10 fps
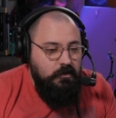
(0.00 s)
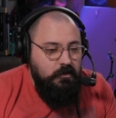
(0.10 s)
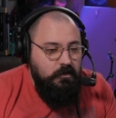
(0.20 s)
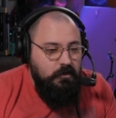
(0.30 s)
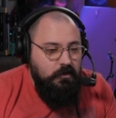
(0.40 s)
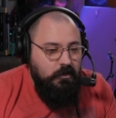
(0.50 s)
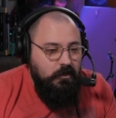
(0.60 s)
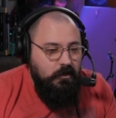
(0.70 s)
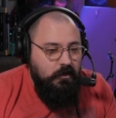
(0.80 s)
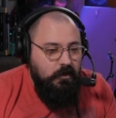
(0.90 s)

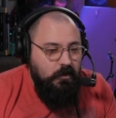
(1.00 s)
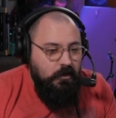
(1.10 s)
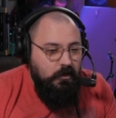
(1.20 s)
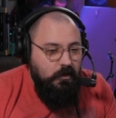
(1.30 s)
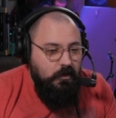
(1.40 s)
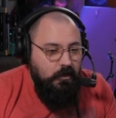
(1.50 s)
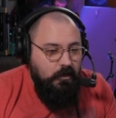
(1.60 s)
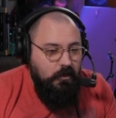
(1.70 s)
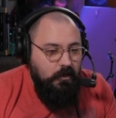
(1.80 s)
No one is speaking in this clip.